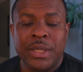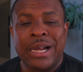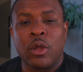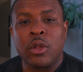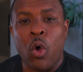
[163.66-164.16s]
that
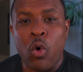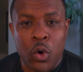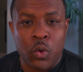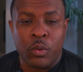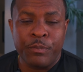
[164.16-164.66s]
are
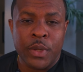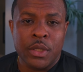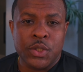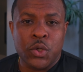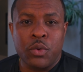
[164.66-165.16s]
local
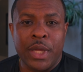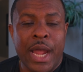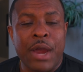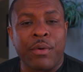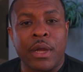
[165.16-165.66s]
to the
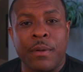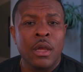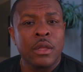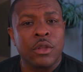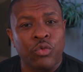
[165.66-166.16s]
area.
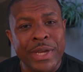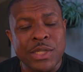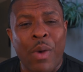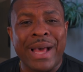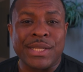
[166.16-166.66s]
The
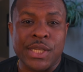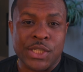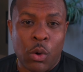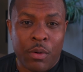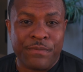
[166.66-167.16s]
reason why this is
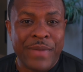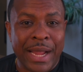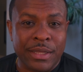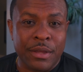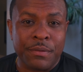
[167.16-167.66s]
so
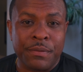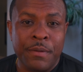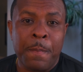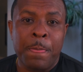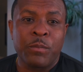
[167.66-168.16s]
effective
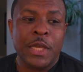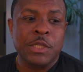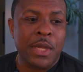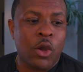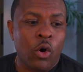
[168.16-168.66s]
is
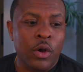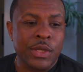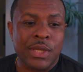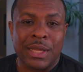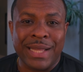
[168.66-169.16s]

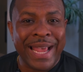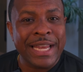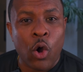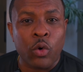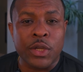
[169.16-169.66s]
because
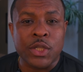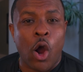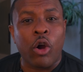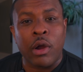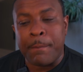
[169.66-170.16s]
landowners
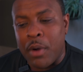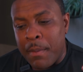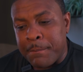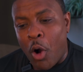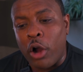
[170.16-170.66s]
aren't
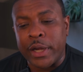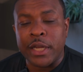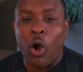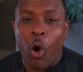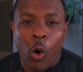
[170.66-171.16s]

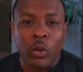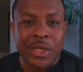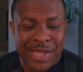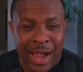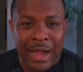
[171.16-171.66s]
bombarded all the
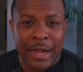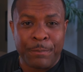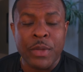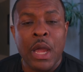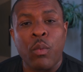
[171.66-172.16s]
time
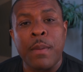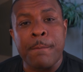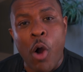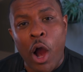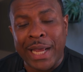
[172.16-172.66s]
with
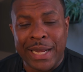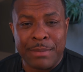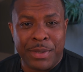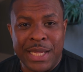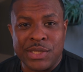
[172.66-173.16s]
marketing
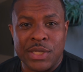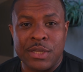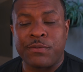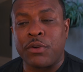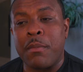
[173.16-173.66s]

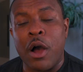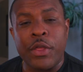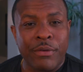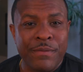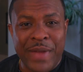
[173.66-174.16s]
pieces from
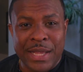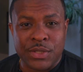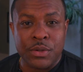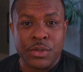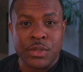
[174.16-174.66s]
other
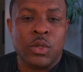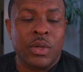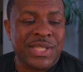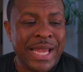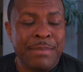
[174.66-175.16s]
investors. So the
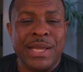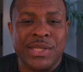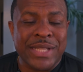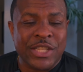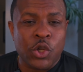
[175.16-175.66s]
same
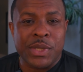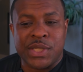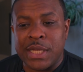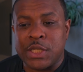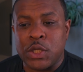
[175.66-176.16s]
message that you would send